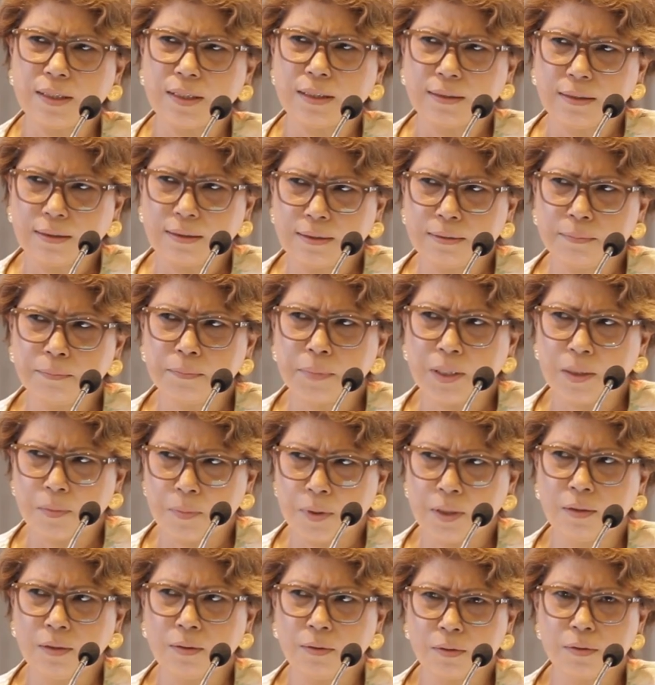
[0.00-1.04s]
sector,
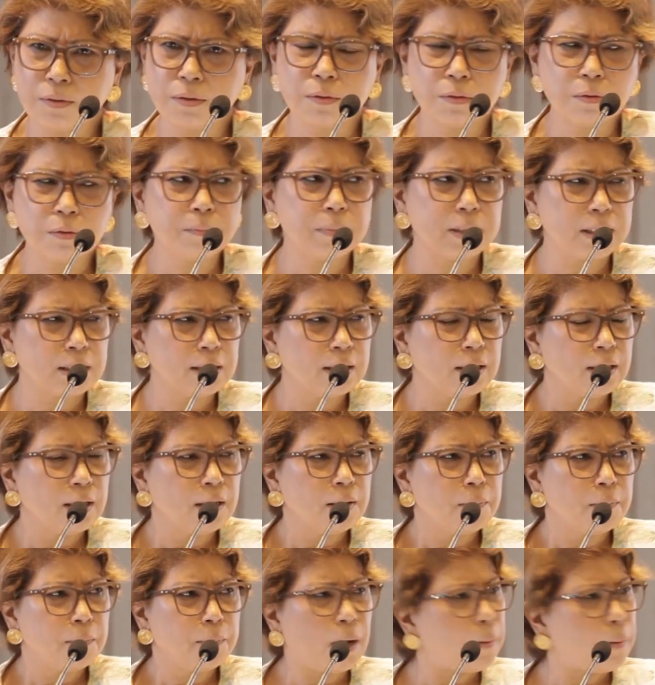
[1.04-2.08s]
maybe not so, but
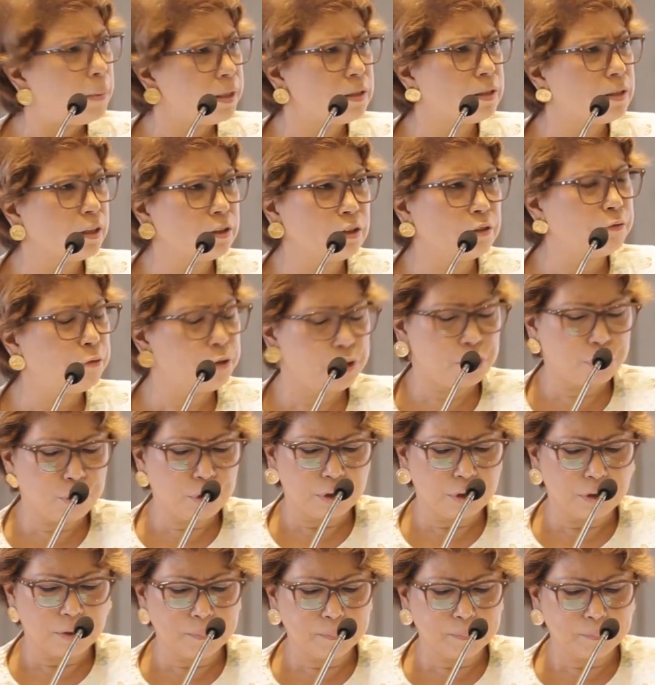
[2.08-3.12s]
public sector for
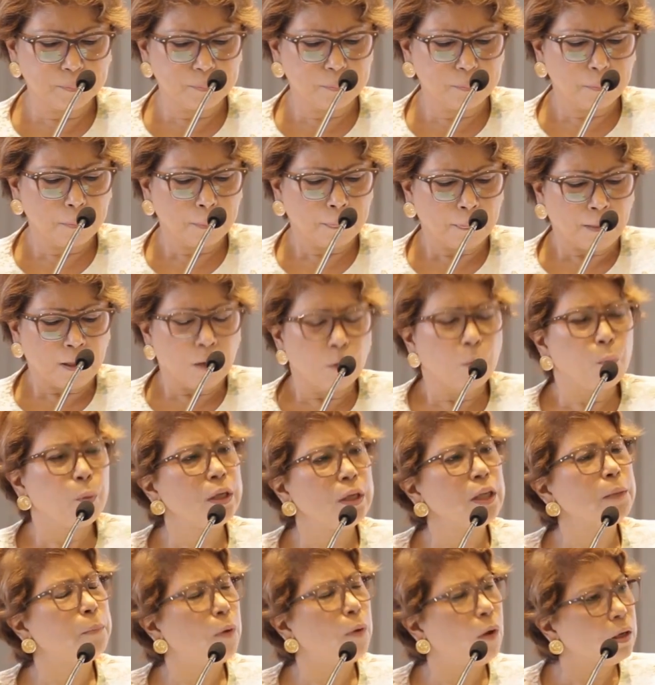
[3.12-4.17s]
sure. We
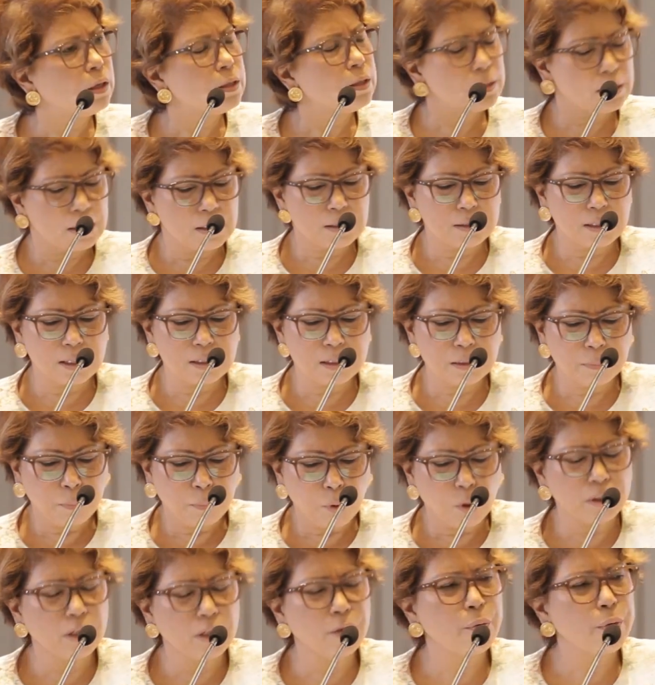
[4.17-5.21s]
need policies that
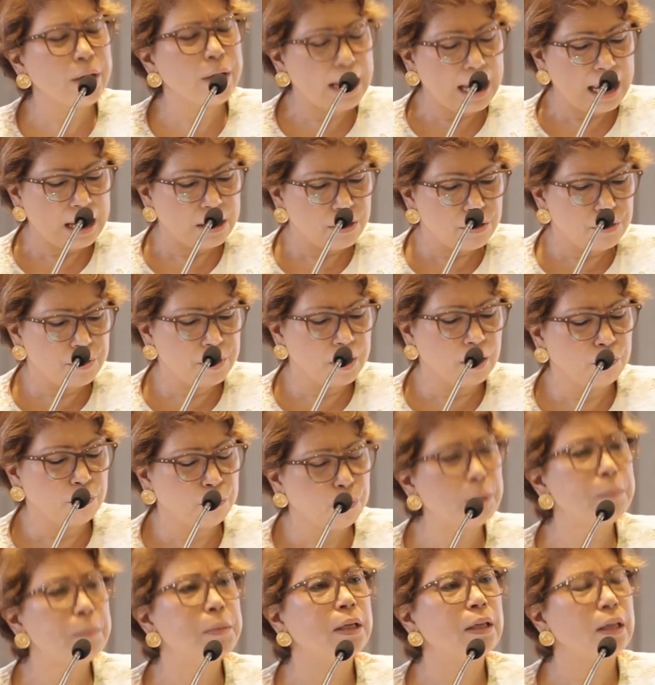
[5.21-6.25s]
support the re-entry of
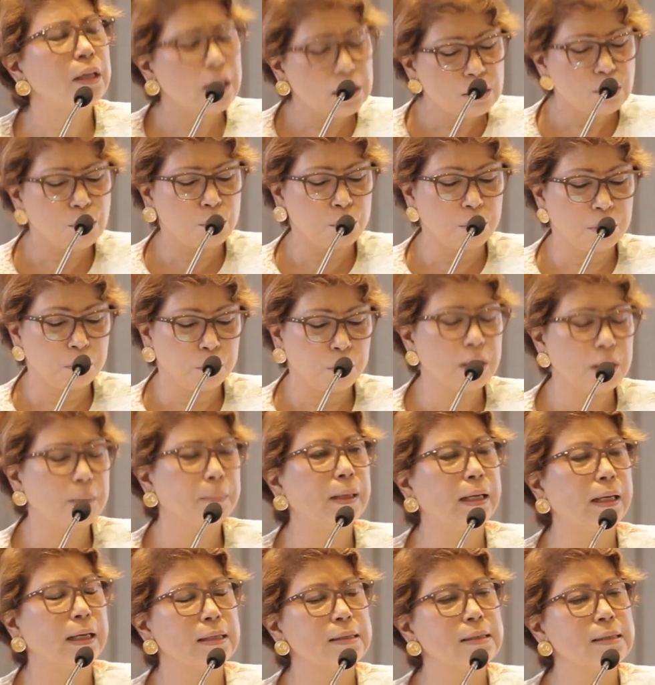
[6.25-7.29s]
women into the
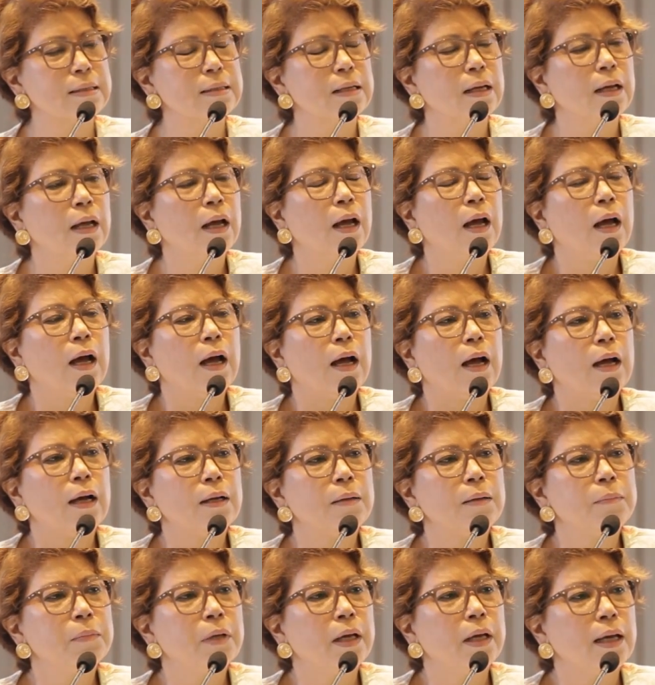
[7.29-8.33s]
workplace.
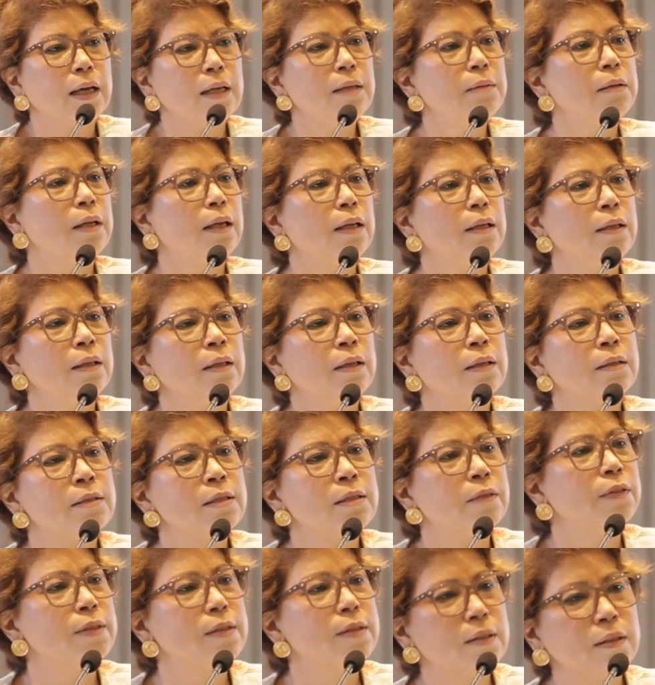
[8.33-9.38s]
Um, in, in the
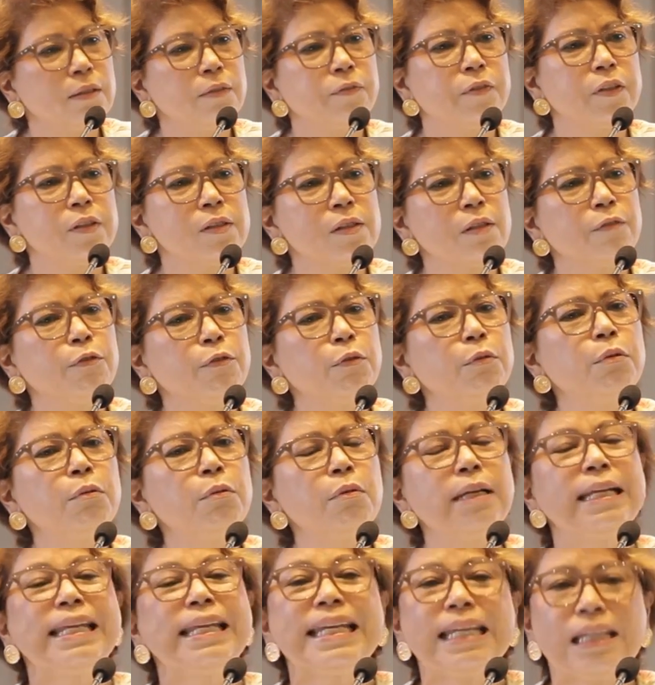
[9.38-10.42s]
civil service, if you
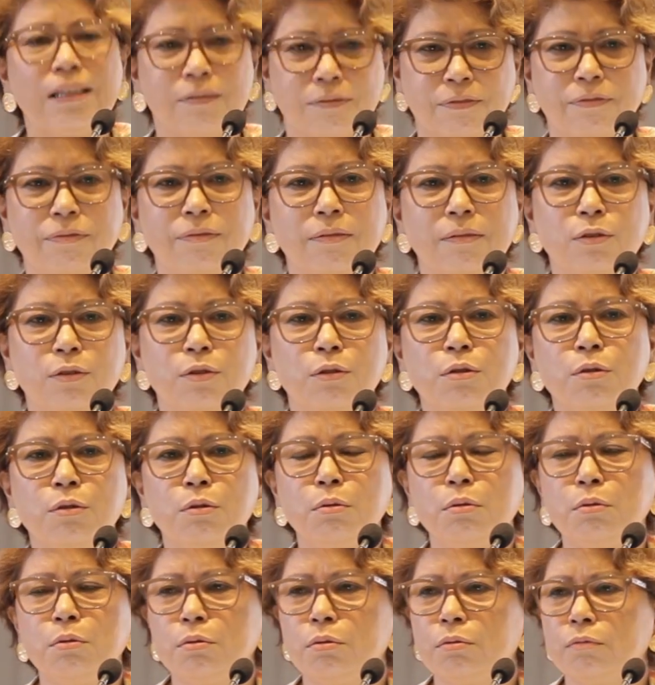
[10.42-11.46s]
leave
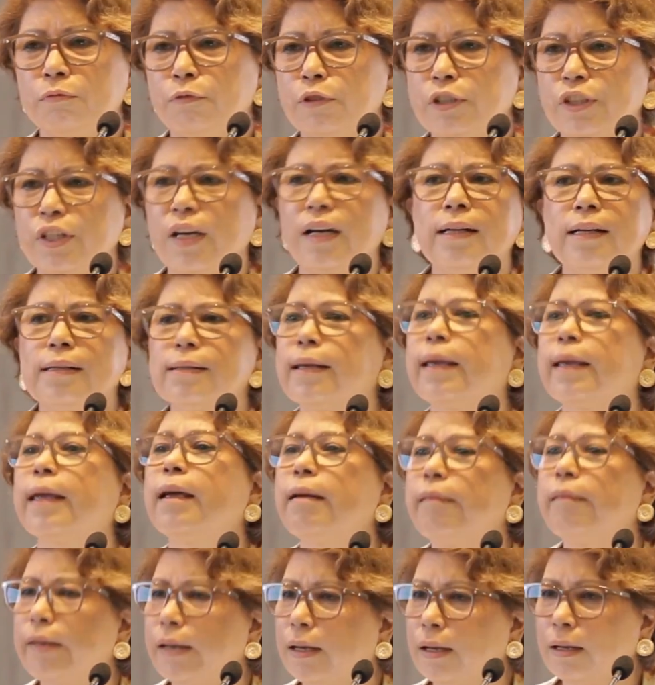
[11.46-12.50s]
to, for child
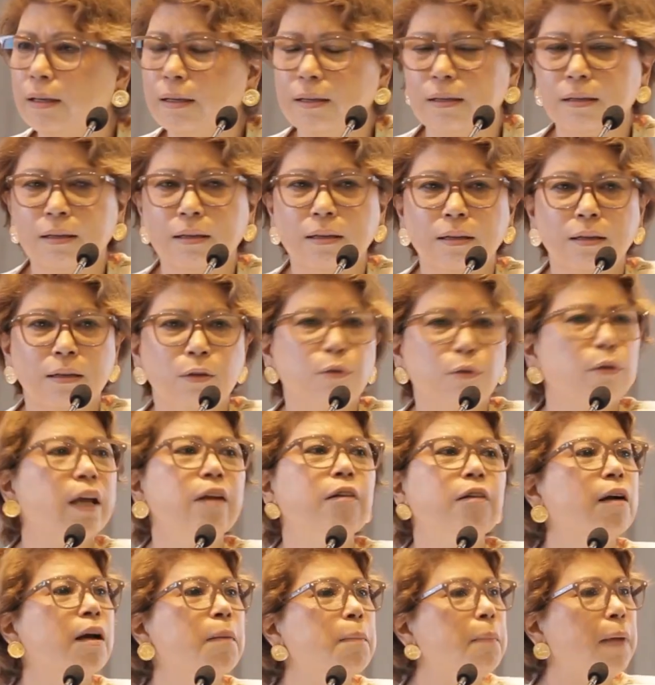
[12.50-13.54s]
caring, you
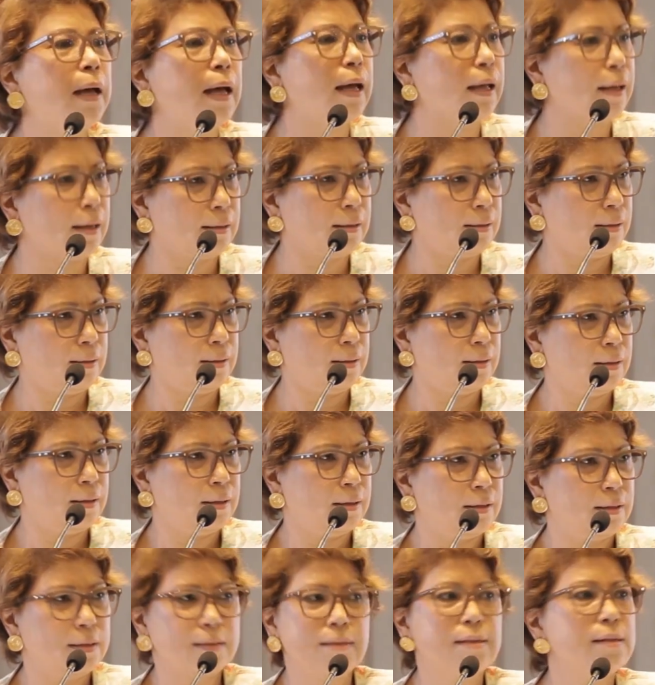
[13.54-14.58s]
cannot come back.
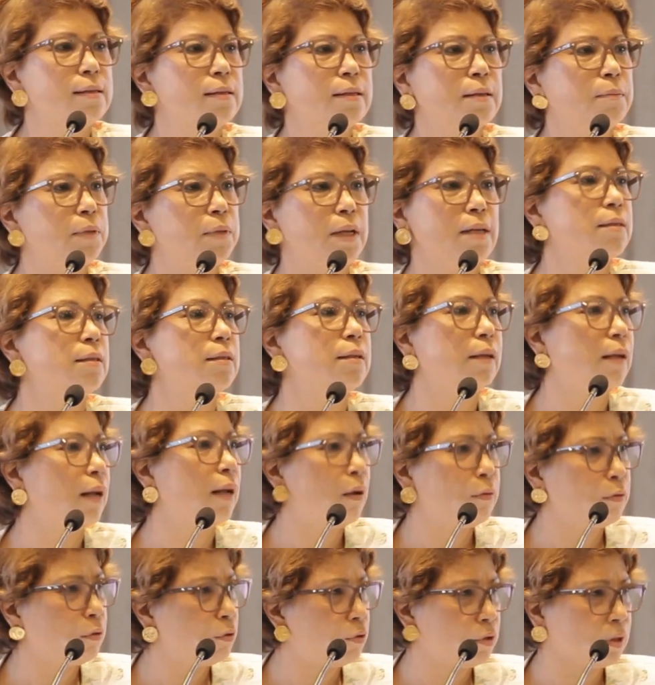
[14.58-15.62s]
The system doesn't
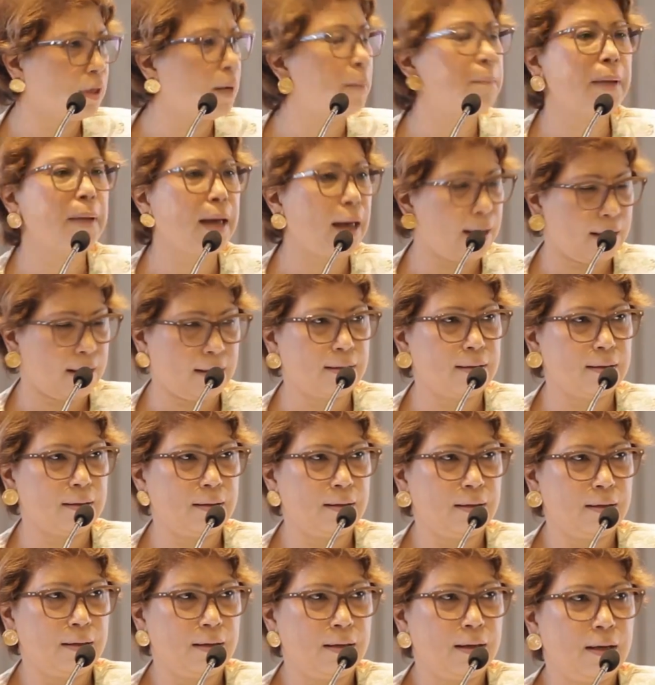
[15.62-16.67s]
allow you to come back.
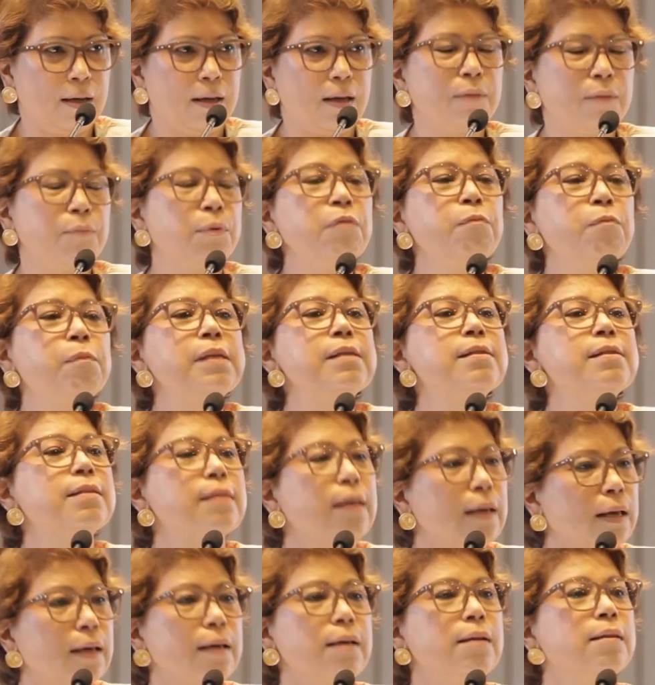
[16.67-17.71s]
And we've been
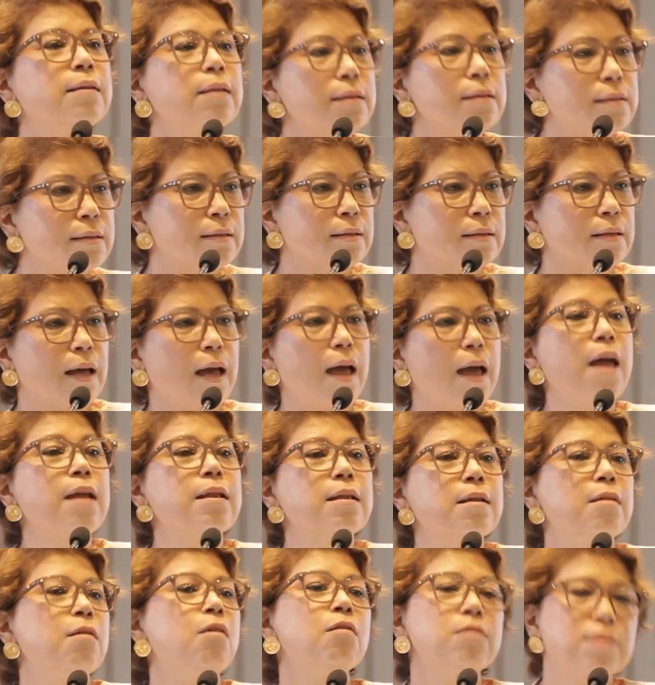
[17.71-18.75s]
saying this ad
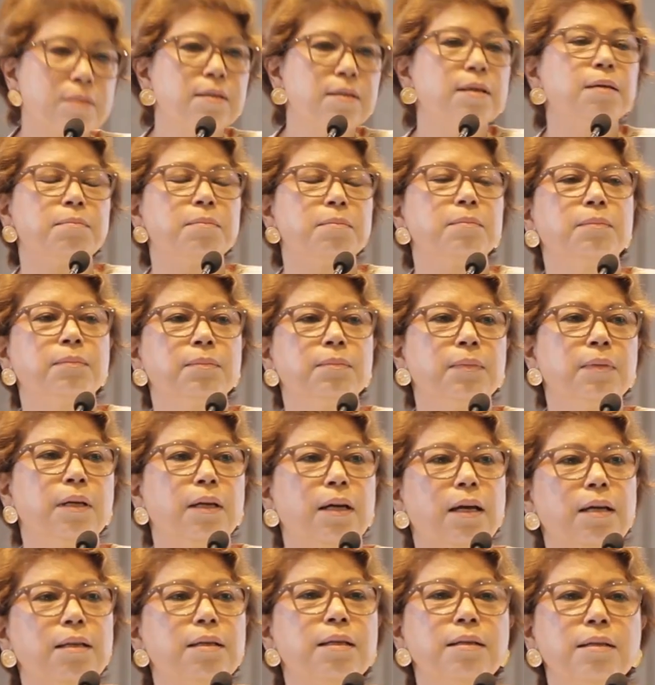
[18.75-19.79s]
nauseum
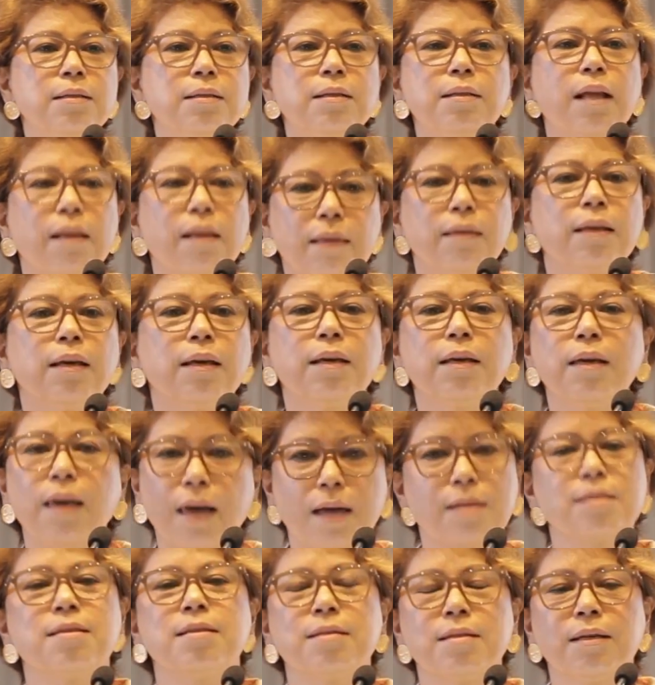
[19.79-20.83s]
and nothing
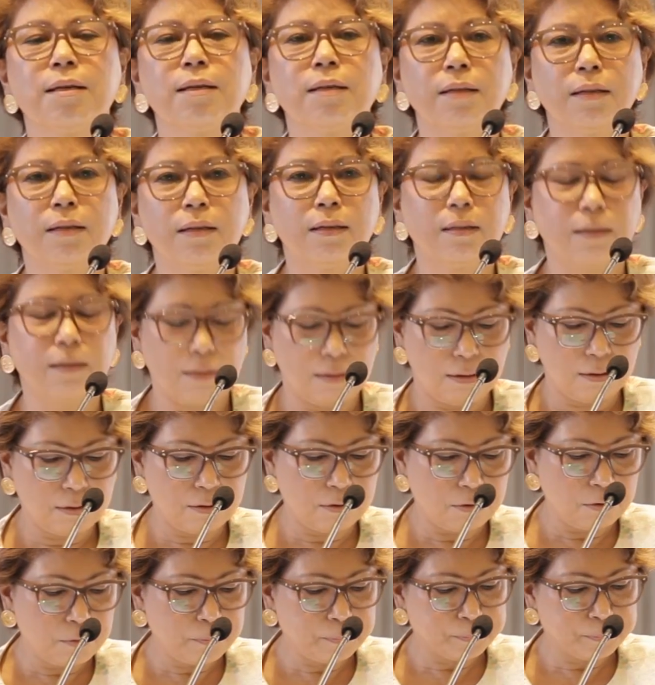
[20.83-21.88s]
yet, you
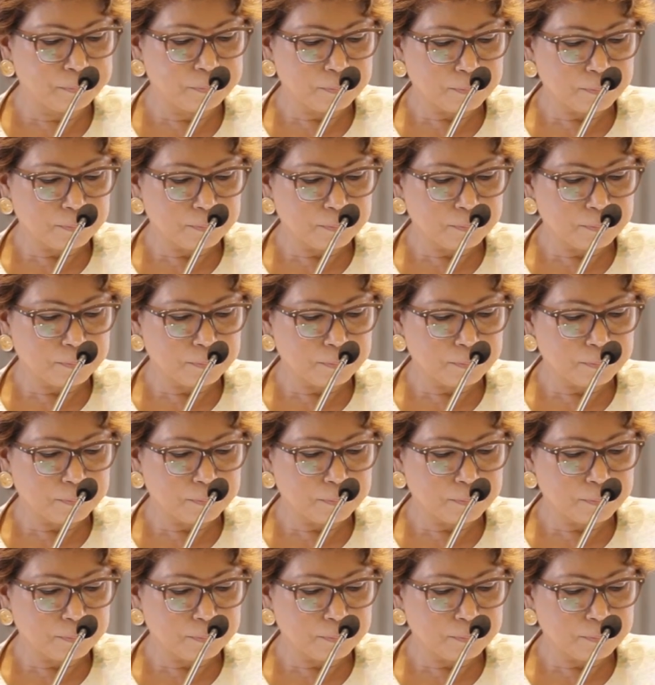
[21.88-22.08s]
know?